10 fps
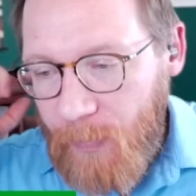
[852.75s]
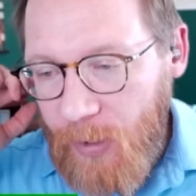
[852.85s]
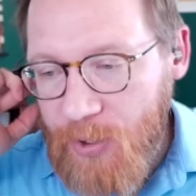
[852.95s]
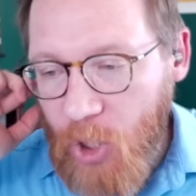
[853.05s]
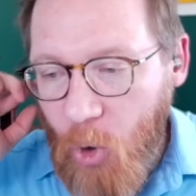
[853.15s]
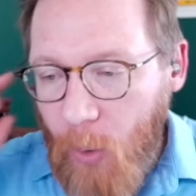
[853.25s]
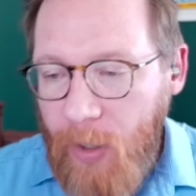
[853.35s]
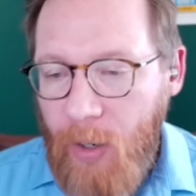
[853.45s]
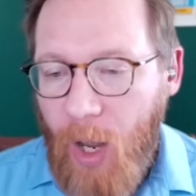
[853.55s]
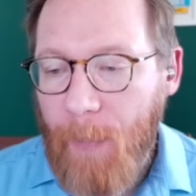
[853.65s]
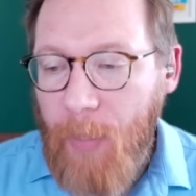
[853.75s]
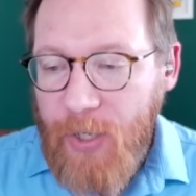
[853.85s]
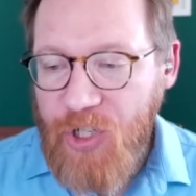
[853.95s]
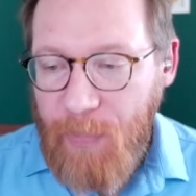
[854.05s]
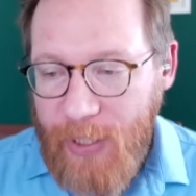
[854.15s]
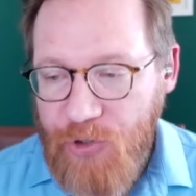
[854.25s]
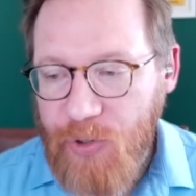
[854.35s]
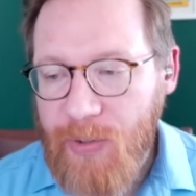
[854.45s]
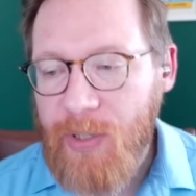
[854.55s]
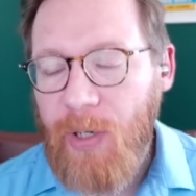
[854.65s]
So a bunch of
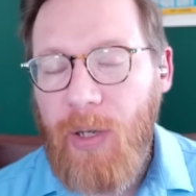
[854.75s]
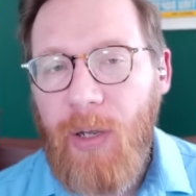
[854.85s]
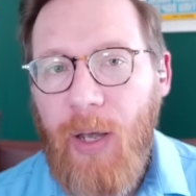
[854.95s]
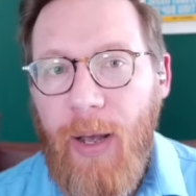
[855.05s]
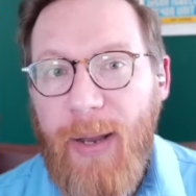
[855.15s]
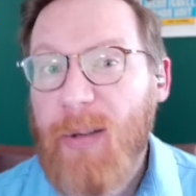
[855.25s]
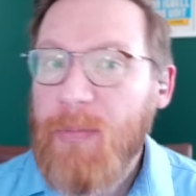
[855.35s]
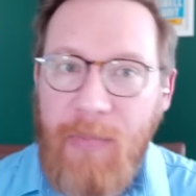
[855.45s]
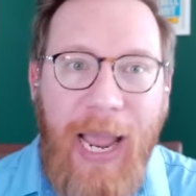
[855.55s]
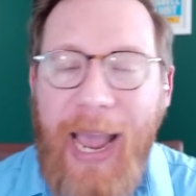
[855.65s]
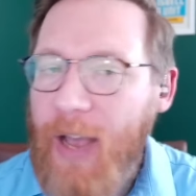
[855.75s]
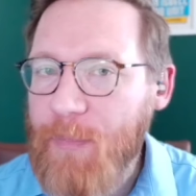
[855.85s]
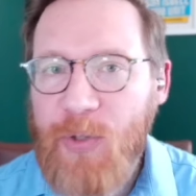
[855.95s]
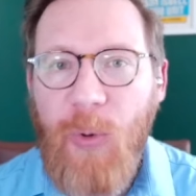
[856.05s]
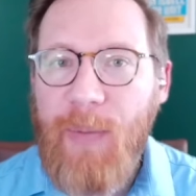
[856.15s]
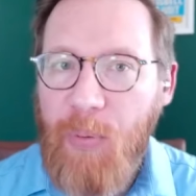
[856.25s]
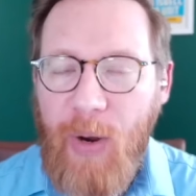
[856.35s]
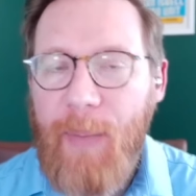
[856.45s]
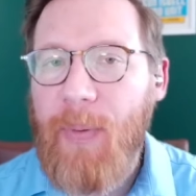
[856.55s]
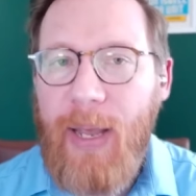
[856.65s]
pitchers and half between
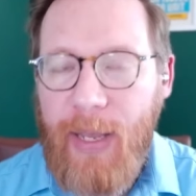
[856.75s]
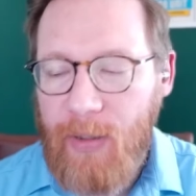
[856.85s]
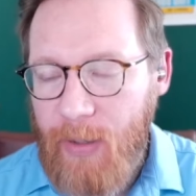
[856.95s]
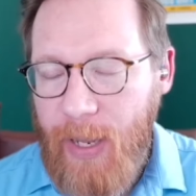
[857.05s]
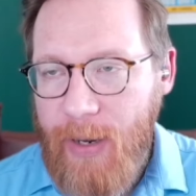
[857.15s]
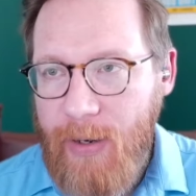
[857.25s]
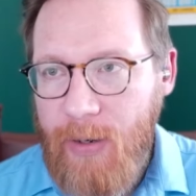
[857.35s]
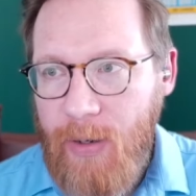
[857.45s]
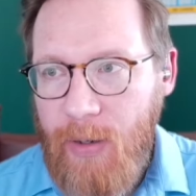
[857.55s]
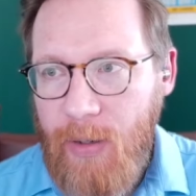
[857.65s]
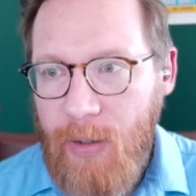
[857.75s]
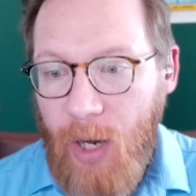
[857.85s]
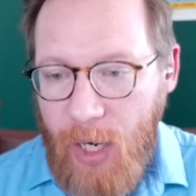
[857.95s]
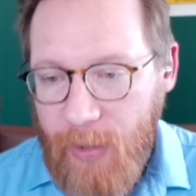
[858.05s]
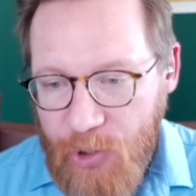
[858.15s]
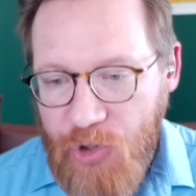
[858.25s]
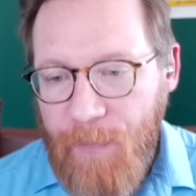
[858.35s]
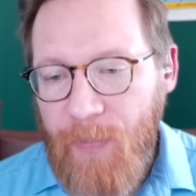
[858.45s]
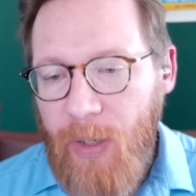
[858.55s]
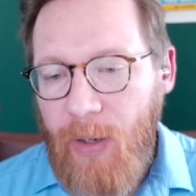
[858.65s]
prep and college.
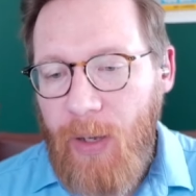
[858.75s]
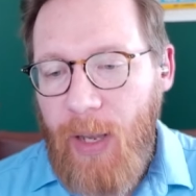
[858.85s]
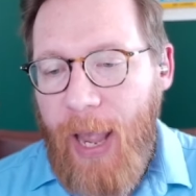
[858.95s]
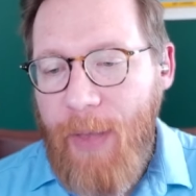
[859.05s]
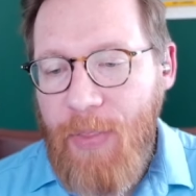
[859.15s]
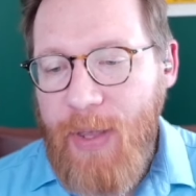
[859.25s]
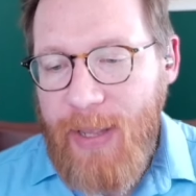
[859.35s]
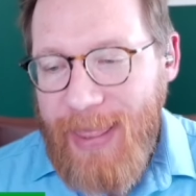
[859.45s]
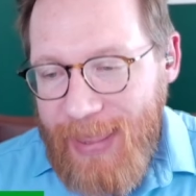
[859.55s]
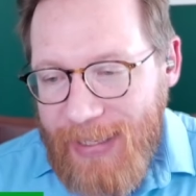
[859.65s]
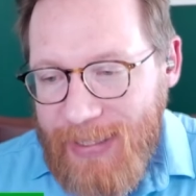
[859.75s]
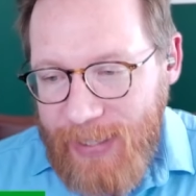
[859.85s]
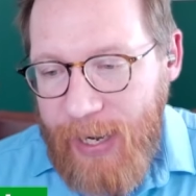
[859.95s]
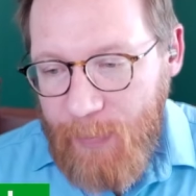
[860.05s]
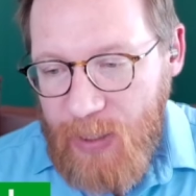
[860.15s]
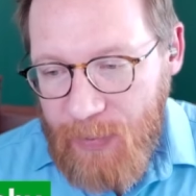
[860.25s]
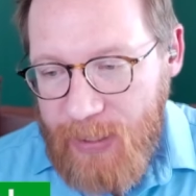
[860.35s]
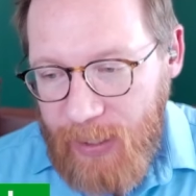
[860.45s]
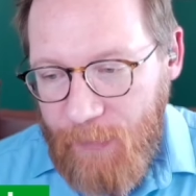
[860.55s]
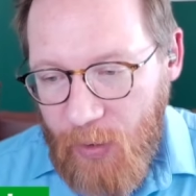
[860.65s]
And then this team
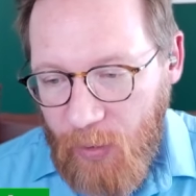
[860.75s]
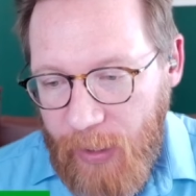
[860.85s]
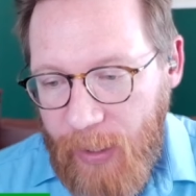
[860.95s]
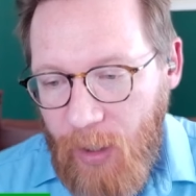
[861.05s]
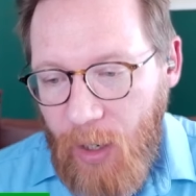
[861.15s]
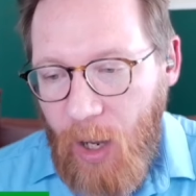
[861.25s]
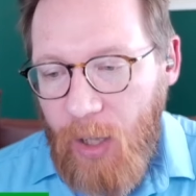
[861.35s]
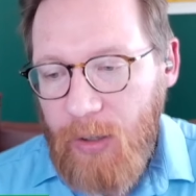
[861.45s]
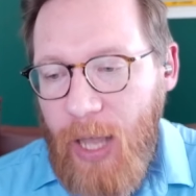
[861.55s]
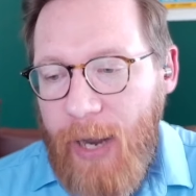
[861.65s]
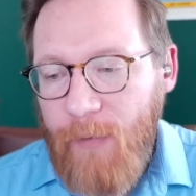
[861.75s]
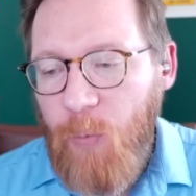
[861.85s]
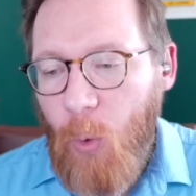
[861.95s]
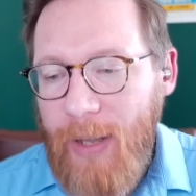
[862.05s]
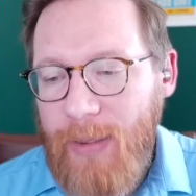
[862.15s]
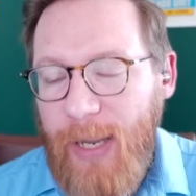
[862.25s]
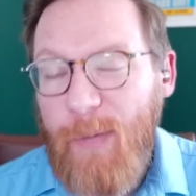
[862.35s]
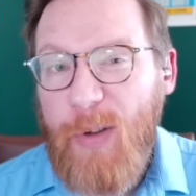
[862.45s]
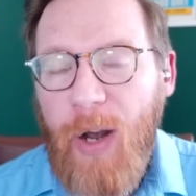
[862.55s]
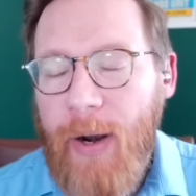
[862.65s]
specifically, a lot of what
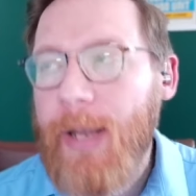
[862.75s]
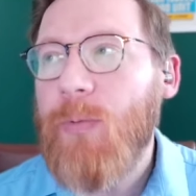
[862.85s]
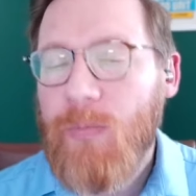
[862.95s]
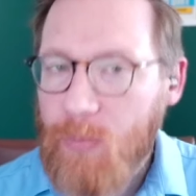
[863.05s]
they've done, and